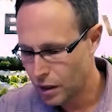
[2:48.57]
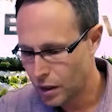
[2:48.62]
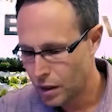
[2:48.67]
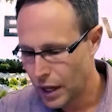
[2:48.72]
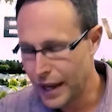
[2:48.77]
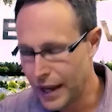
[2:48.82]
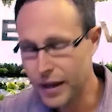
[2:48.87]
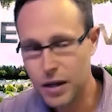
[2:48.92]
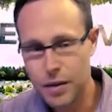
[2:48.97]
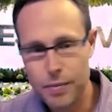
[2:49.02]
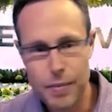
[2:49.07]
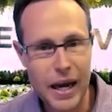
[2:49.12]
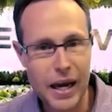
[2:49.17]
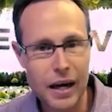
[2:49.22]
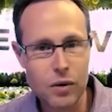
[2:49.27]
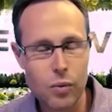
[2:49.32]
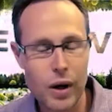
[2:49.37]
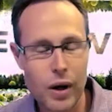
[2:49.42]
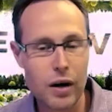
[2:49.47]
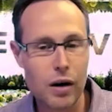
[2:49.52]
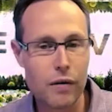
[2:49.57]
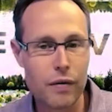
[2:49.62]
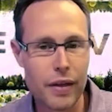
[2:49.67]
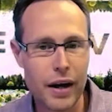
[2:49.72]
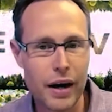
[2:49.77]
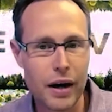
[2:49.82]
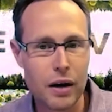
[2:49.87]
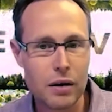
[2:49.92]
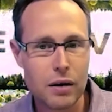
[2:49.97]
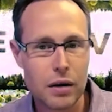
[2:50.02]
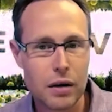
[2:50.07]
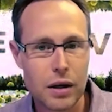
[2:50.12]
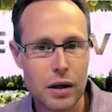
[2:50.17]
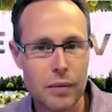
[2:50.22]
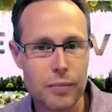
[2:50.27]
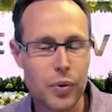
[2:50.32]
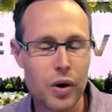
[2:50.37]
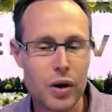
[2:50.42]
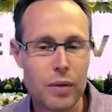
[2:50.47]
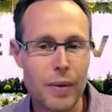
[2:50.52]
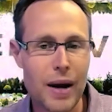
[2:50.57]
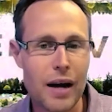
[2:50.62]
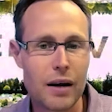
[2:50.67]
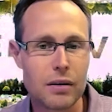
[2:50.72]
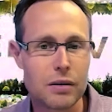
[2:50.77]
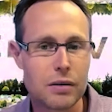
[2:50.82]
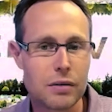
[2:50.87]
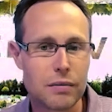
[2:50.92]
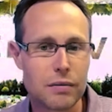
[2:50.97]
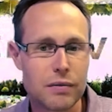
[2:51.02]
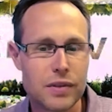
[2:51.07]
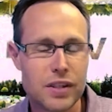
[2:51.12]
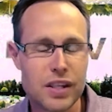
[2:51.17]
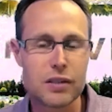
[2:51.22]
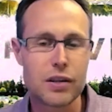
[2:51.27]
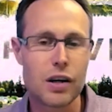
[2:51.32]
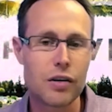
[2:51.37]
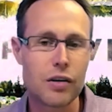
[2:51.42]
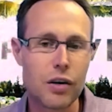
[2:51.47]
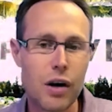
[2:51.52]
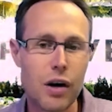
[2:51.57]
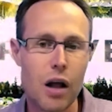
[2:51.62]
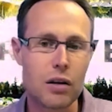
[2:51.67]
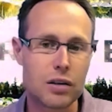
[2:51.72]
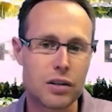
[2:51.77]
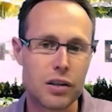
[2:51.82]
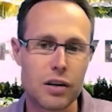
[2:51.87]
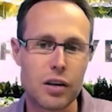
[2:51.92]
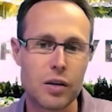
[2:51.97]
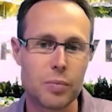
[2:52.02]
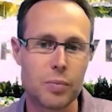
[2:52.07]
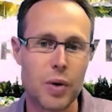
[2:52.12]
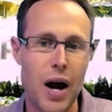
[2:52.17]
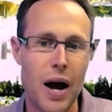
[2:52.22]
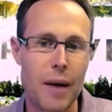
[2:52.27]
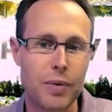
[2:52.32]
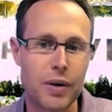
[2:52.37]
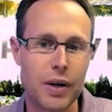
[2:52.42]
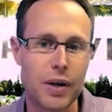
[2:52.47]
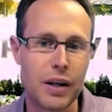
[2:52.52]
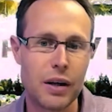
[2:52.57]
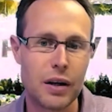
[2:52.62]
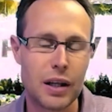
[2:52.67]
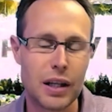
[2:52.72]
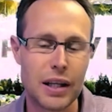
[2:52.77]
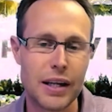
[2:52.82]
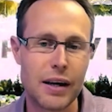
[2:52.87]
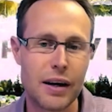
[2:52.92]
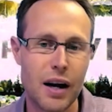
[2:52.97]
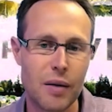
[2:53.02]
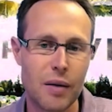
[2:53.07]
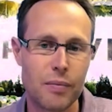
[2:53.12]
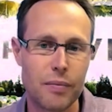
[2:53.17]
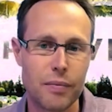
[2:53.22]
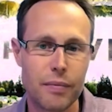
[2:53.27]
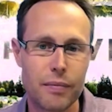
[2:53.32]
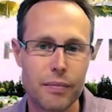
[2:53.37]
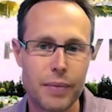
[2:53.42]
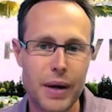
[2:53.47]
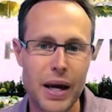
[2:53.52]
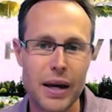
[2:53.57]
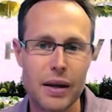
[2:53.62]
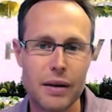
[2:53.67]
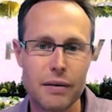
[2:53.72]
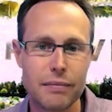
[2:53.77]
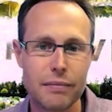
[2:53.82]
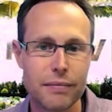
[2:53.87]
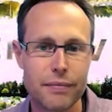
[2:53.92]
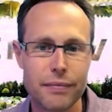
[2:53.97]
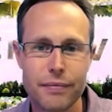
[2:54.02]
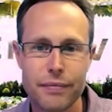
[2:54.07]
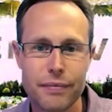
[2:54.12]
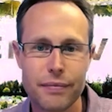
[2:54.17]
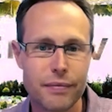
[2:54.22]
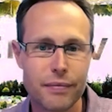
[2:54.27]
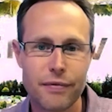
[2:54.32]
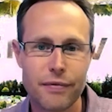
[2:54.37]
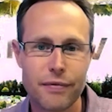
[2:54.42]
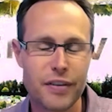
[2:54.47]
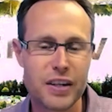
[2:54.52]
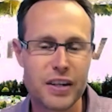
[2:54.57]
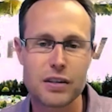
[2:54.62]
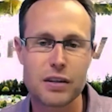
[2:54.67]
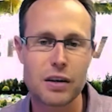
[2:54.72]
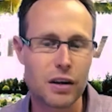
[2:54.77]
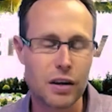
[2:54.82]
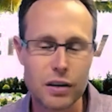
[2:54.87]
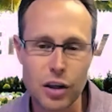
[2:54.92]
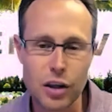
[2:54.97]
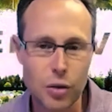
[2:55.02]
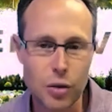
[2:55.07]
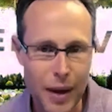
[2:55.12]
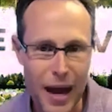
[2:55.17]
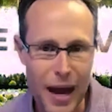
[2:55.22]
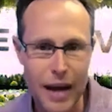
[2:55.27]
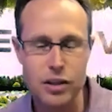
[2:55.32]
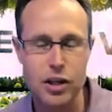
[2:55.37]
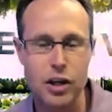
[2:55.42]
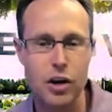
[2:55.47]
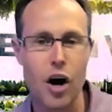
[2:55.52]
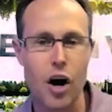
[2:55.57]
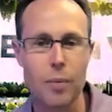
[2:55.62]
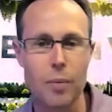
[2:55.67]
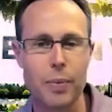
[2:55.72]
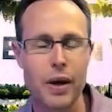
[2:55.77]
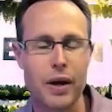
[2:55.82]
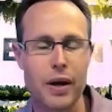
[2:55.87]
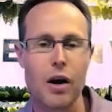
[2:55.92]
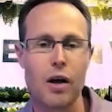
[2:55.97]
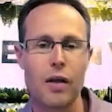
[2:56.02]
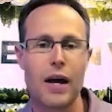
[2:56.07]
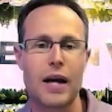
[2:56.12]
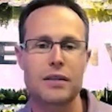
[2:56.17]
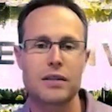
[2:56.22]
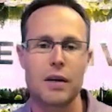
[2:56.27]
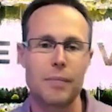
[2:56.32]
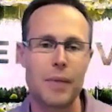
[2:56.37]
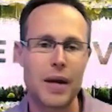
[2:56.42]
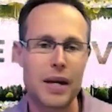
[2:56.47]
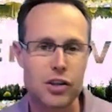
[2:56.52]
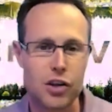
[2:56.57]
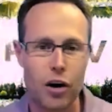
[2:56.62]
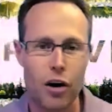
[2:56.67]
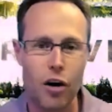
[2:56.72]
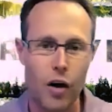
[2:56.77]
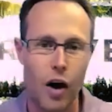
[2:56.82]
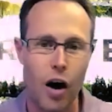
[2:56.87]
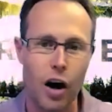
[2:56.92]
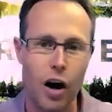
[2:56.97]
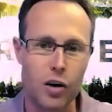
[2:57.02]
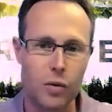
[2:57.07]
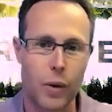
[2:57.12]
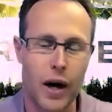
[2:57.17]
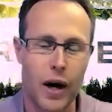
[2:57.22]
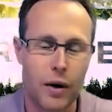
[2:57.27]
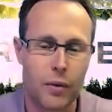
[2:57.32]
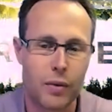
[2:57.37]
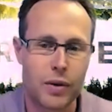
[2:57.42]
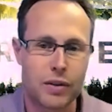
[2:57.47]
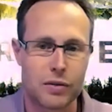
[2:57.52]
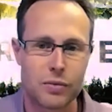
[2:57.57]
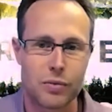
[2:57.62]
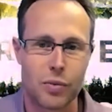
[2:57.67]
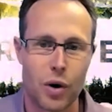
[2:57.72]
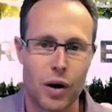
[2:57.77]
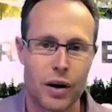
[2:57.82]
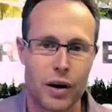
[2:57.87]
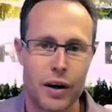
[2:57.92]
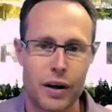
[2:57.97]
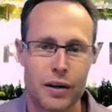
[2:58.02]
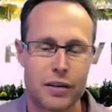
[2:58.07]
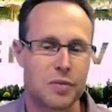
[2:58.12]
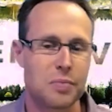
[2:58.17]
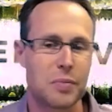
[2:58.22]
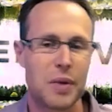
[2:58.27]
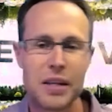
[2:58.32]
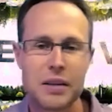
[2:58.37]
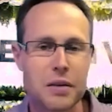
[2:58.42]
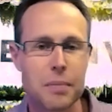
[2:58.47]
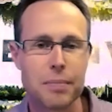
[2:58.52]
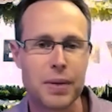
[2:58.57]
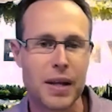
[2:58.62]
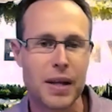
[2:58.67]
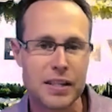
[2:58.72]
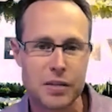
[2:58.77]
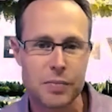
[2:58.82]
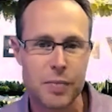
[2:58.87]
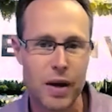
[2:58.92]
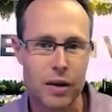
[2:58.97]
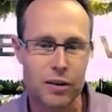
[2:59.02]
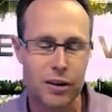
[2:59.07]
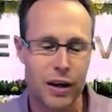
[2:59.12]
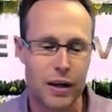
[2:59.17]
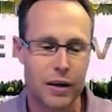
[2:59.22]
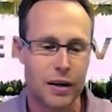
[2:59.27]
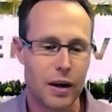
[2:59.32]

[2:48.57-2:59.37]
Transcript: handyman went over there and put about $600 into the property to clean it up, paint, fixed a little patch carpet and all that stuff, made sure all the hardware was working and it, the place smelled good.